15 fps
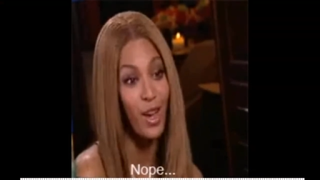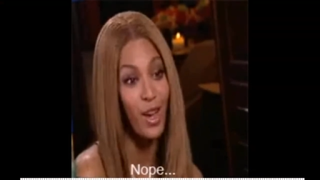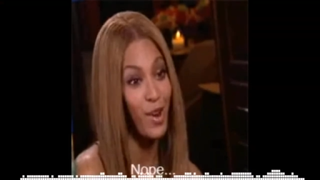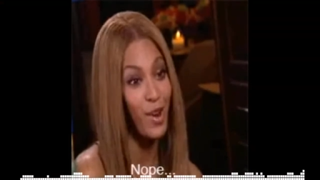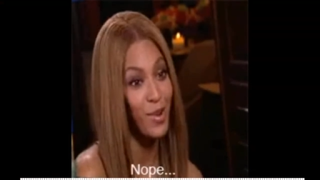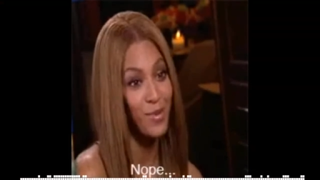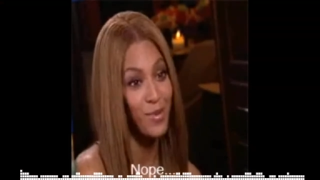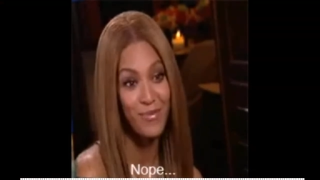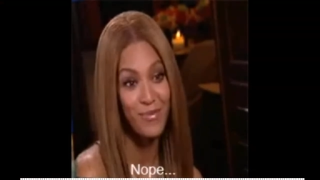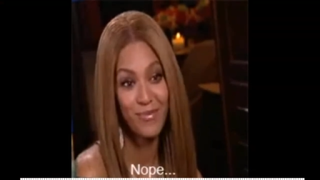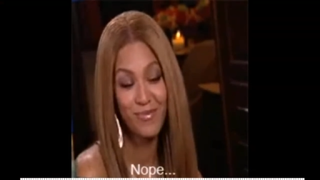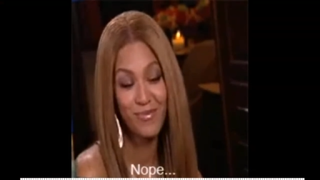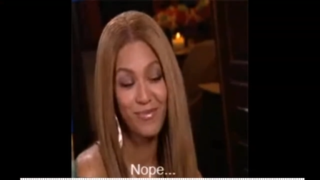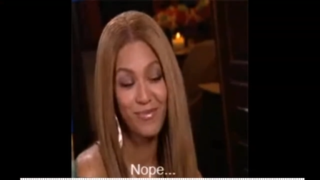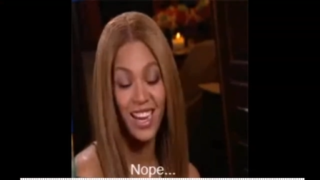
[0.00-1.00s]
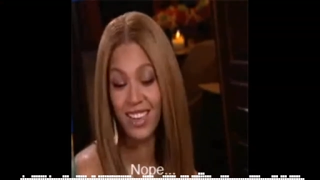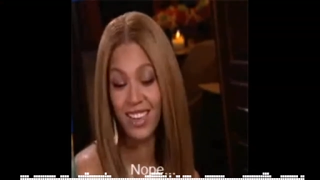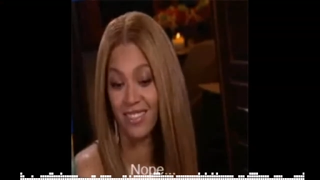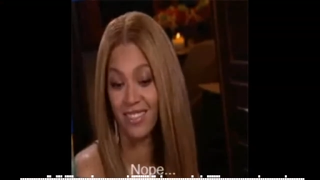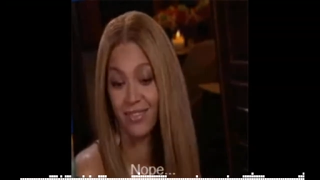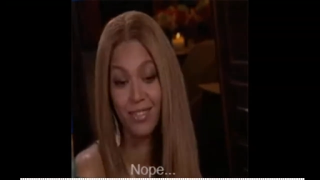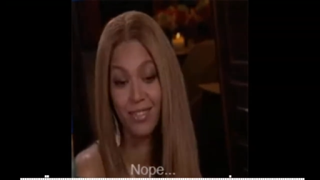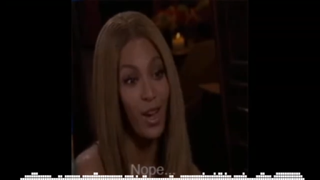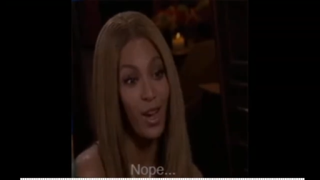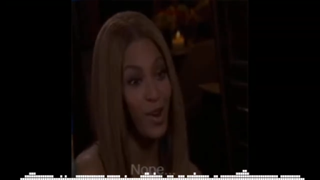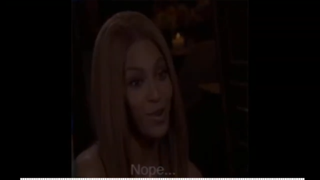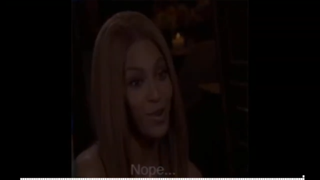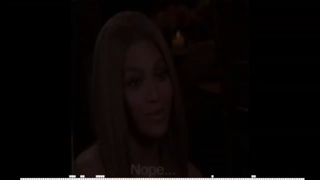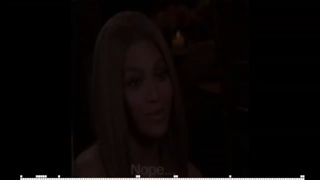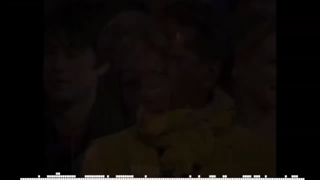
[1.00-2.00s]
Why are they
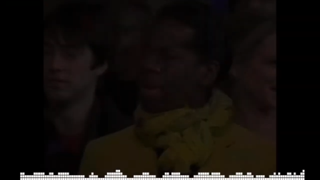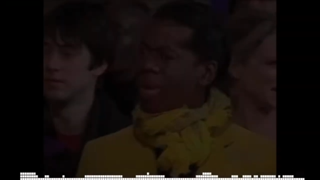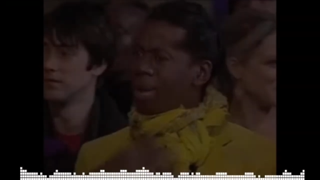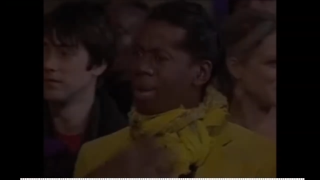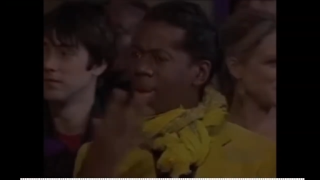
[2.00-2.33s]
picking that